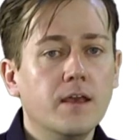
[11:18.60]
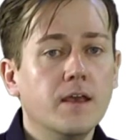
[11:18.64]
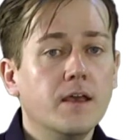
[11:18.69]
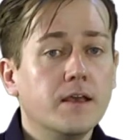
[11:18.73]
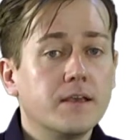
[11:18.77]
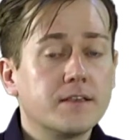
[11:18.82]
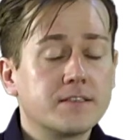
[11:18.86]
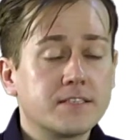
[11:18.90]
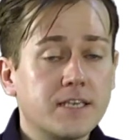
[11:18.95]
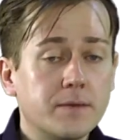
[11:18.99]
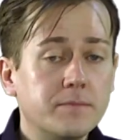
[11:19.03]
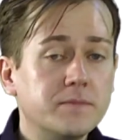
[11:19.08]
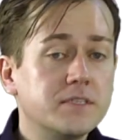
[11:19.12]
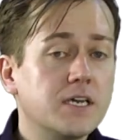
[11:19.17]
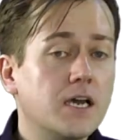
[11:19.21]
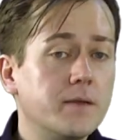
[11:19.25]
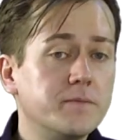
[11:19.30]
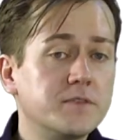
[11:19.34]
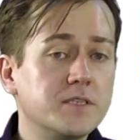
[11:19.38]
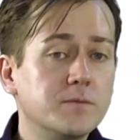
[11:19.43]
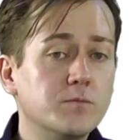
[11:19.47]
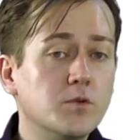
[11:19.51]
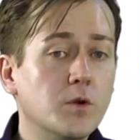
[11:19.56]

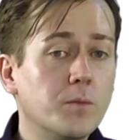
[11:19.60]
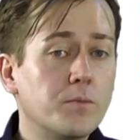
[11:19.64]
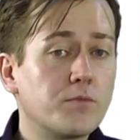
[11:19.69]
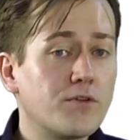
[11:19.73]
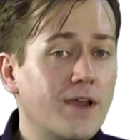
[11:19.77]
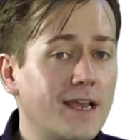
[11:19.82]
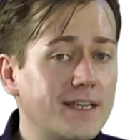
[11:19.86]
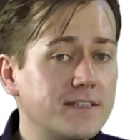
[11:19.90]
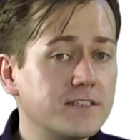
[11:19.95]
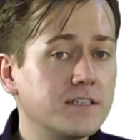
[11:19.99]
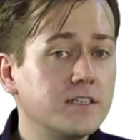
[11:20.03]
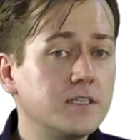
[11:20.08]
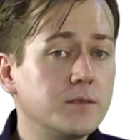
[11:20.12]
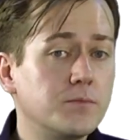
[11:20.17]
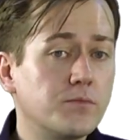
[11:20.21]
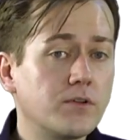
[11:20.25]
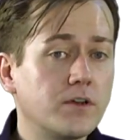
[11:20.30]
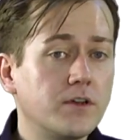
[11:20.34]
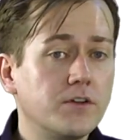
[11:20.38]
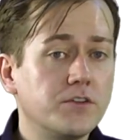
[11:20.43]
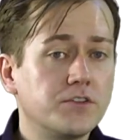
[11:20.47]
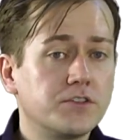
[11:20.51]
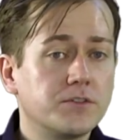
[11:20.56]
Sometimes a more practical
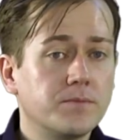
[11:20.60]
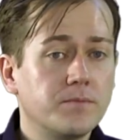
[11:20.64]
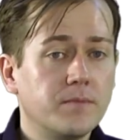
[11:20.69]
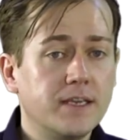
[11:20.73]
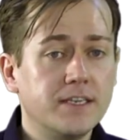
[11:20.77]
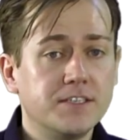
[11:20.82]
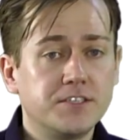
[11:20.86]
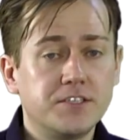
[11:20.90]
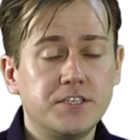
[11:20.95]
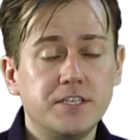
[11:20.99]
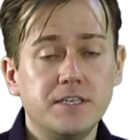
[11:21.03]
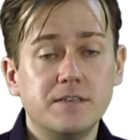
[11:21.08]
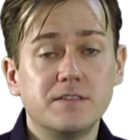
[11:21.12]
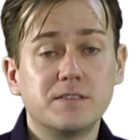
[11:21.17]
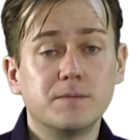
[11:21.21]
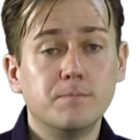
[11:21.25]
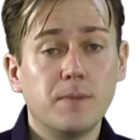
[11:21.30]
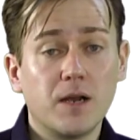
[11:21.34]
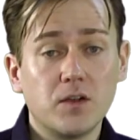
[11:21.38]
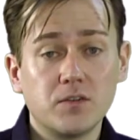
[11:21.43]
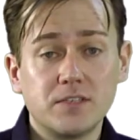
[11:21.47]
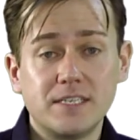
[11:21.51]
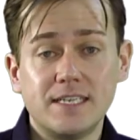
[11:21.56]
approach is to use
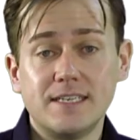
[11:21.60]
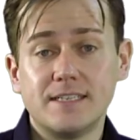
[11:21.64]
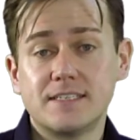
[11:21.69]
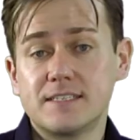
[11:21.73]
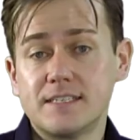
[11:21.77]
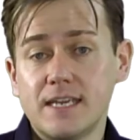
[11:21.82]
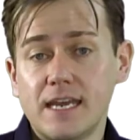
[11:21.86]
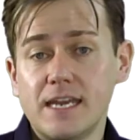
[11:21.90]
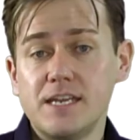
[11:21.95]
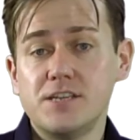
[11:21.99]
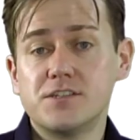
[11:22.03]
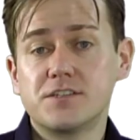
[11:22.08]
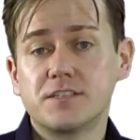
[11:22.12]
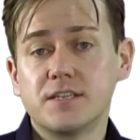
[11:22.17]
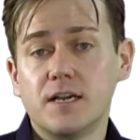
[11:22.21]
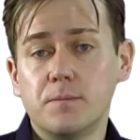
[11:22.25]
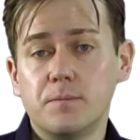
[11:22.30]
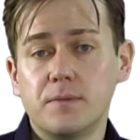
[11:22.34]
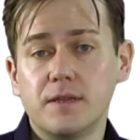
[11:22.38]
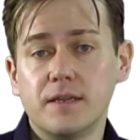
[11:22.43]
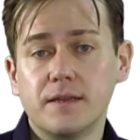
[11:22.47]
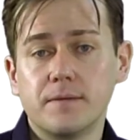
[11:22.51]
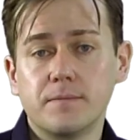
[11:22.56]
multi-stage
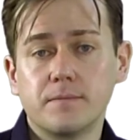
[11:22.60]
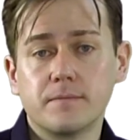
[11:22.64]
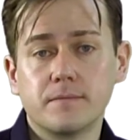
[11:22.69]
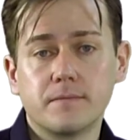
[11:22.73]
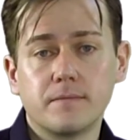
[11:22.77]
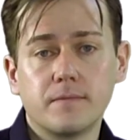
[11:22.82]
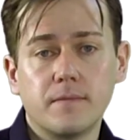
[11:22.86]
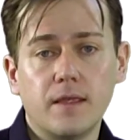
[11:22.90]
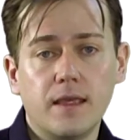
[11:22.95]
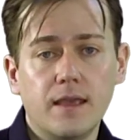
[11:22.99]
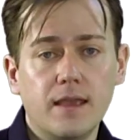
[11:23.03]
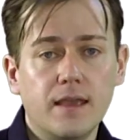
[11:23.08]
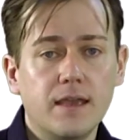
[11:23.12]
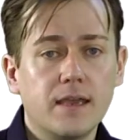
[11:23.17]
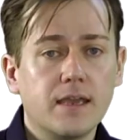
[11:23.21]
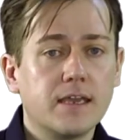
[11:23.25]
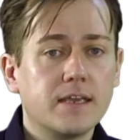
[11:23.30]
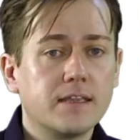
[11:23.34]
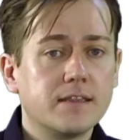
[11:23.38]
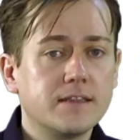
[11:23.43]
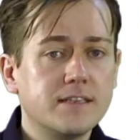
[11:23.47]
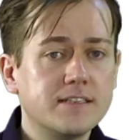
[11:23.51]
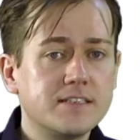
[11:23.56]
sampling.
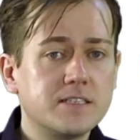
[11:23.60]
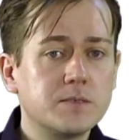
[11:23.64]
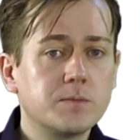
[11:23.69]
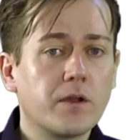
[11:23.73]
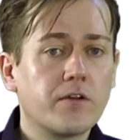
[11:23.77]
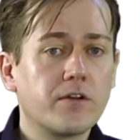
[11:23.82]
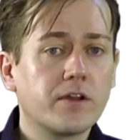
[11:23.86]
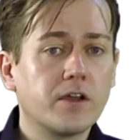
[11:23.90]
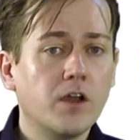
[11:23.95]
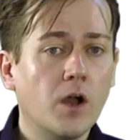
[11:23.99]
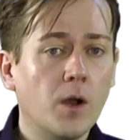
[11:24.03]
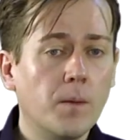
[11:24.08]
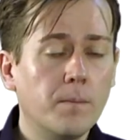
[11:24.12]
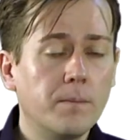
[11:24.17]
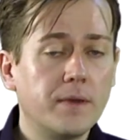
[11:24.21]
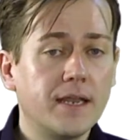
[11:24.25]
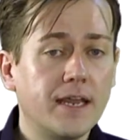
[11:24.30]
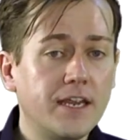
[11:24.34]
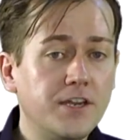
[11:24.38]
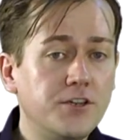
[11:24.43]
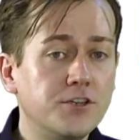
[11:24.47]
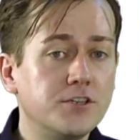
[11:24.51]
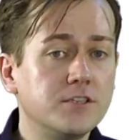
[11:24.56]
This is where a
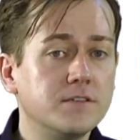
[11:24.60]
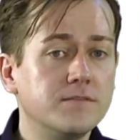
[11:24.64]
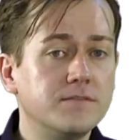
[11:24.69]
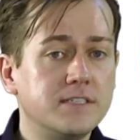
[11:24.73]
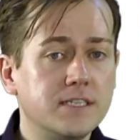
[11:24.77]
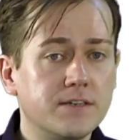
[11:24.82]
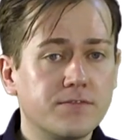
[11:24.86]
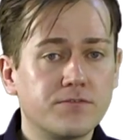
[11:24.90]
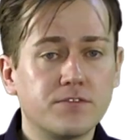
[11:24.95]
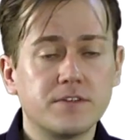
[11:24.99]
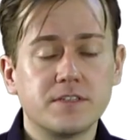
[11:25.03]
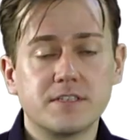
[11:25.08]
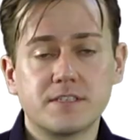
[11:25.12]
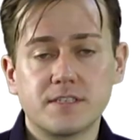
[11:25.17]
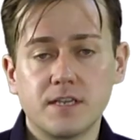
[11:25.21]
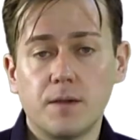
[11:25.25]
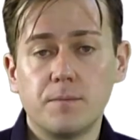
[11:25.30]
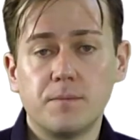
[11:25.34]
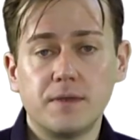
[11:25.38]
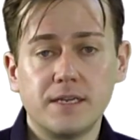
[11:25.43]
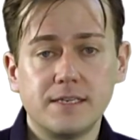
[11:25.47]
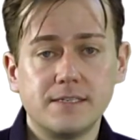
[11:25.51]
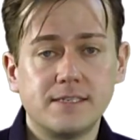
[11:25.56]
combination of different
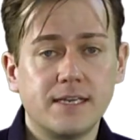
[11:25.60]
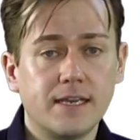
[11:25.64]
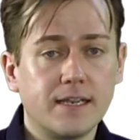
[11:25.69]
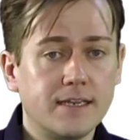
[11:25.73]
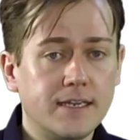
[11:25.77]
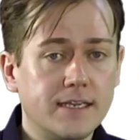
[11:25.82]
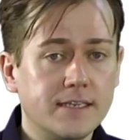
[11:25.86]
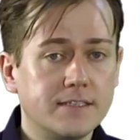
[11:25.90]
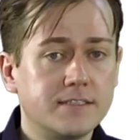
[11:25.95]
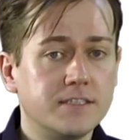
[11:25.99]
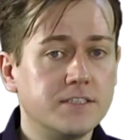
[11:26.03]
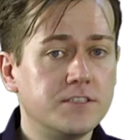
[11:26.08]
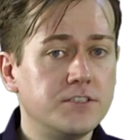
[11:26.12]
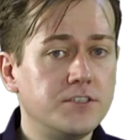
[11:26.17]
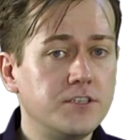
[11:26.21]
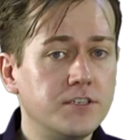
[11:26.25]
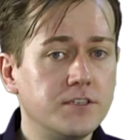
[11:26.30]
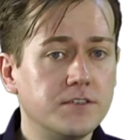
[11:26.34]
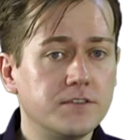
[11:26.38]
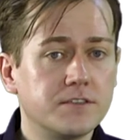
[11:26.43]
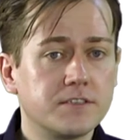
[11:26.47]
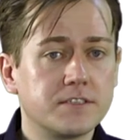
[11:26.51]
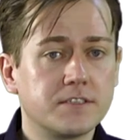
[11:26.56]
sampling techniques is
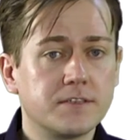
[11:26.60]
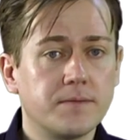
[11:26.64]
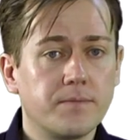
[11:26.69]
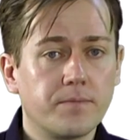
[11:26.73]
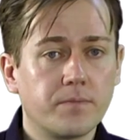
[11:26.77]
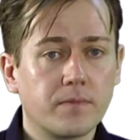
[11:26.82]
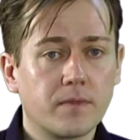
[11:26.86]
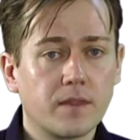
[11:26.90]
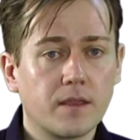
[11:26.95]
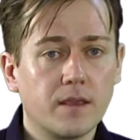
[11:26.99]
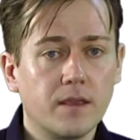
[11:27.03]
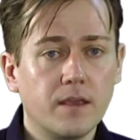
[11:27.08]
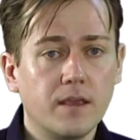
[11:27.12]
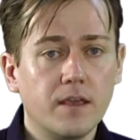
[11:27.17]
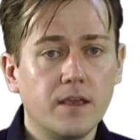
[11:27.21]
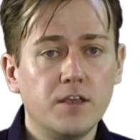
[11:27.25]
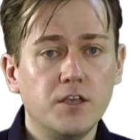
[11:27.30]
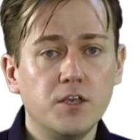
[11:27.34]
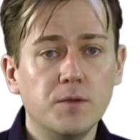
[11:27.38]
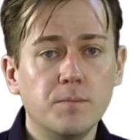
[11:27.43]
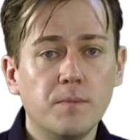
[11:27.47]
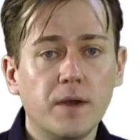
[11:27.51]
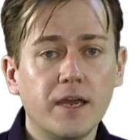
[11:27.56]
used.
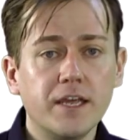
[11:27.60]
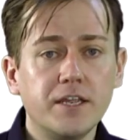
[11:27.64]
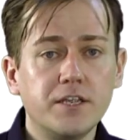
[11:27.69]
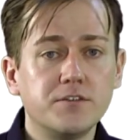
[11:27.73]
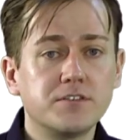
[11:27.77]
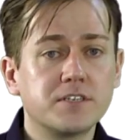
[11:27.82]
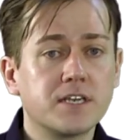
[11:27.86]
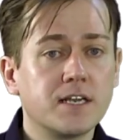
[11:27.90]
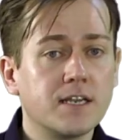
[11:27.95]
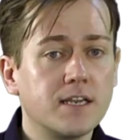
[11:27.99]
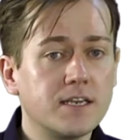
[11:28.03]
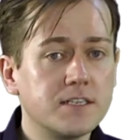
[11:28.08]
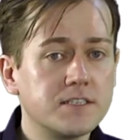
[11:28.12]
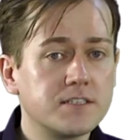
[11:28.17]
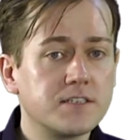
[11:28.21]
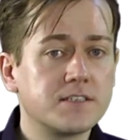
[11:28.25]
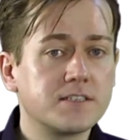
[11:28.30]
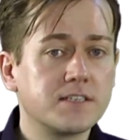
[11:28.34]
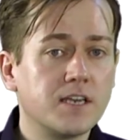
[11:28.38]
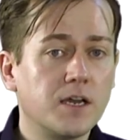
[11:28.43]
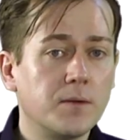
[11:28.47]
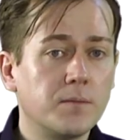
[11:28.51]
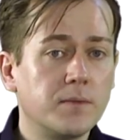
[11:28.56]
You might use cluster
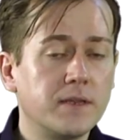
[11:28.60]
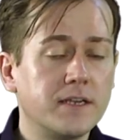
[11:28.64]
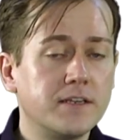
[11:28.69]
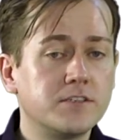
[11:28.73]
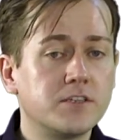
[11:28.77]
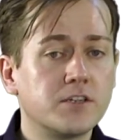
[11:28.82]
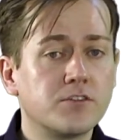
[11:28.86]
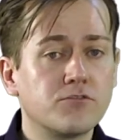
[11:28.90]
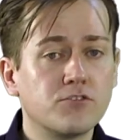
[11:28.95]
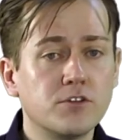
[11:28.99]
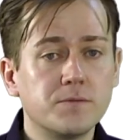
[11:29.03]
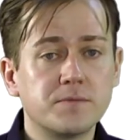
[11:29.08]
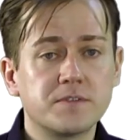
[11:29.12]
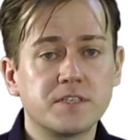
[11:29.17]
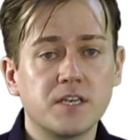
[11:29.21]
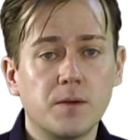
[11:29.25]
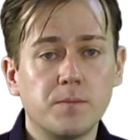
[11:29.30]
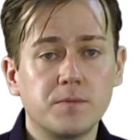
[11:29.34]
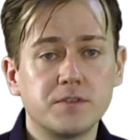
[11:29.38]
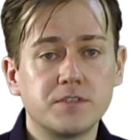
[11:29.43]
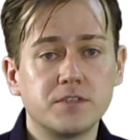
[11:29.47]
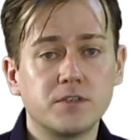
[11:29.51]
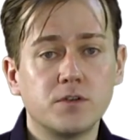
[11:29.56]
sampling to group
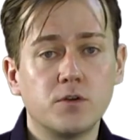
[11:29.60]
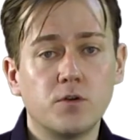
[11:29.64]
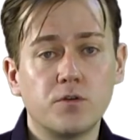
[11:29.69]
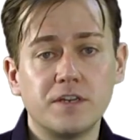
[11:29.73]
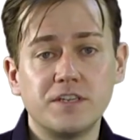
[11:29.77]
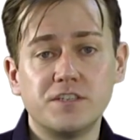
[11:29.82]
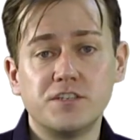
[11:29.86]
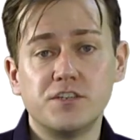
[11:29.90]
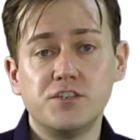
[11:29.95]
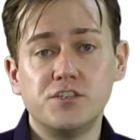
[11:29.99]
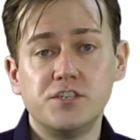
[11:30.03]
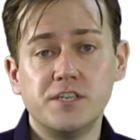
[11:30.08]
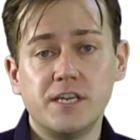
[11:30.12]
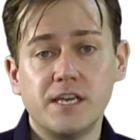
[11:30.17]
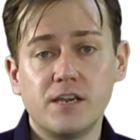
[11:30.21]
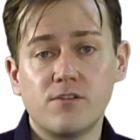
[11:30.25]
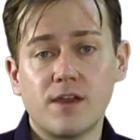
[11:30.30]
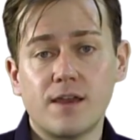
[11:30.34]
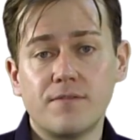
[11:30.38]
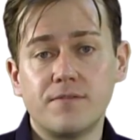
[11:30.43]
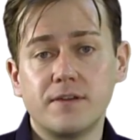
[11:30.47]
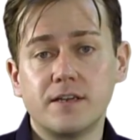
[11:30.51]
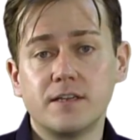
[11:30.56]
samples according to
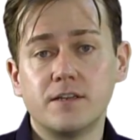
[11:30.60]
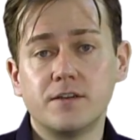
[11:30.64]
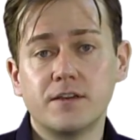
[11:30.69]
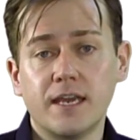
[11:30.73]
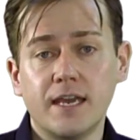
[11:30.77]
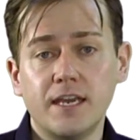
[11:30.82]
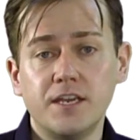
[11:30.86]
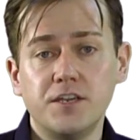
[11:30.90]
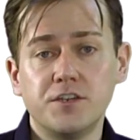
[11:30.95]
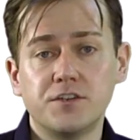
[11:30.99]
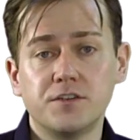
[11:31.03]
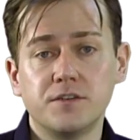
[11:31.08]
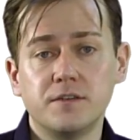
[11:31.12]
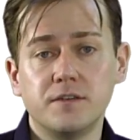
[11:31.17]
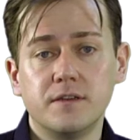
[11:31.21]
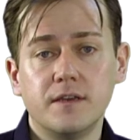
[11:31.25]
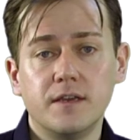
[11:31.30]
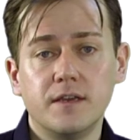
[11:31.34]
geographic location,